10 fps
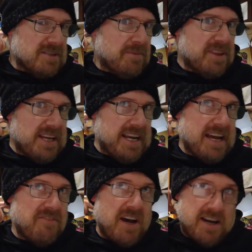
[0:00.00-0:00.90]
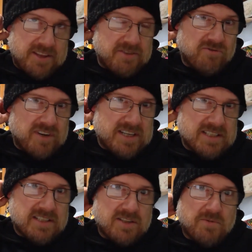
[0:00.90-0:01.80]
But they have other
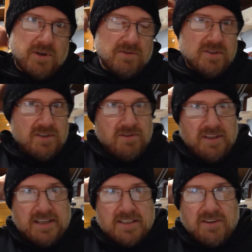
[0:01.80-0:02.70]
reasons as well to do things.